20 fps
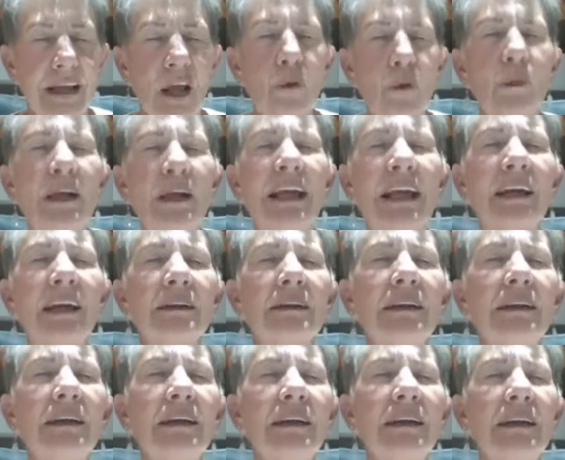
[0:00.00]
we can
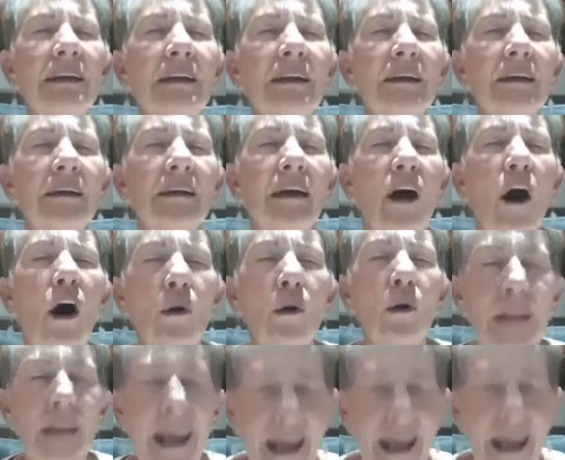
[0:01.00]

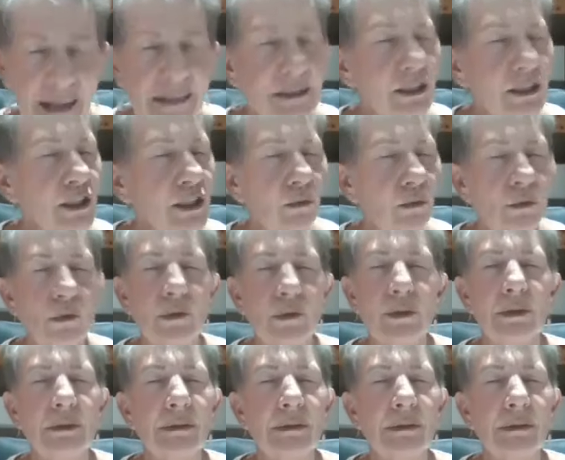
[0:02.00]
hold hands, Lord.